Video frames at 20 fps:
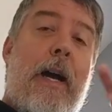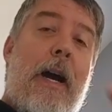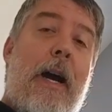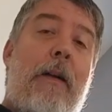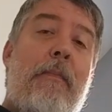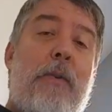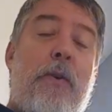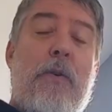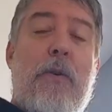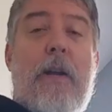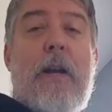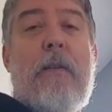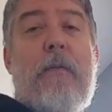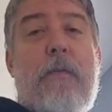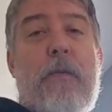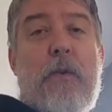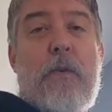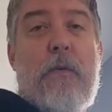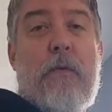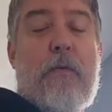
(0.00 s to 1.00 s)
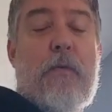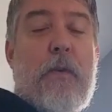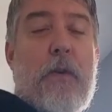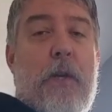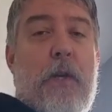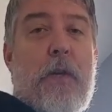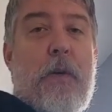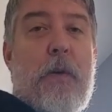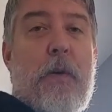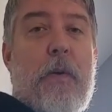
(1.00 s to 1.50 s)
I'm grateful for
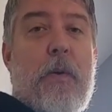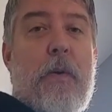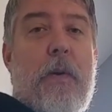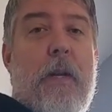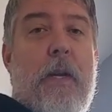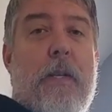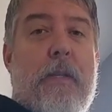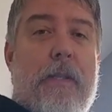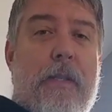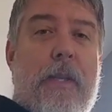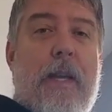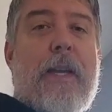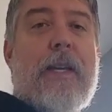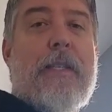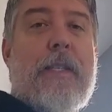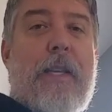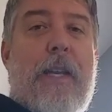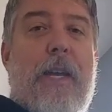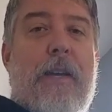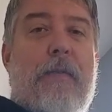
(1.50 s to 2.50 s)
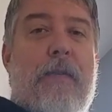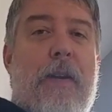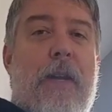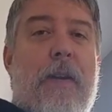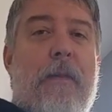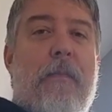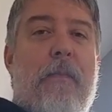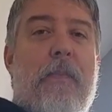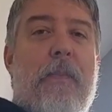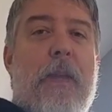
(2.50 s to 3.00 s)
you. It's
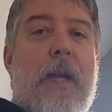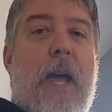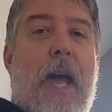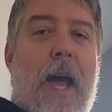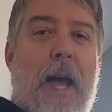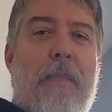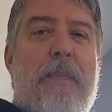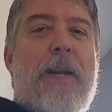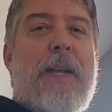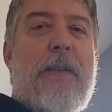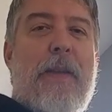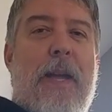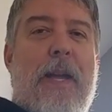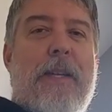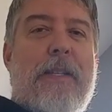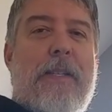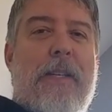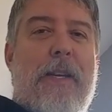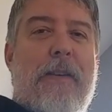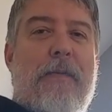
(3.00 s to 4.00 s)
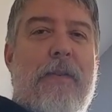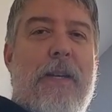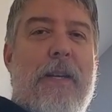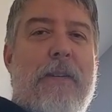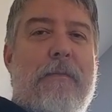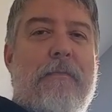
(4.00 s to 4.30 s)
Thanksgiving. Happy Thanksgiving.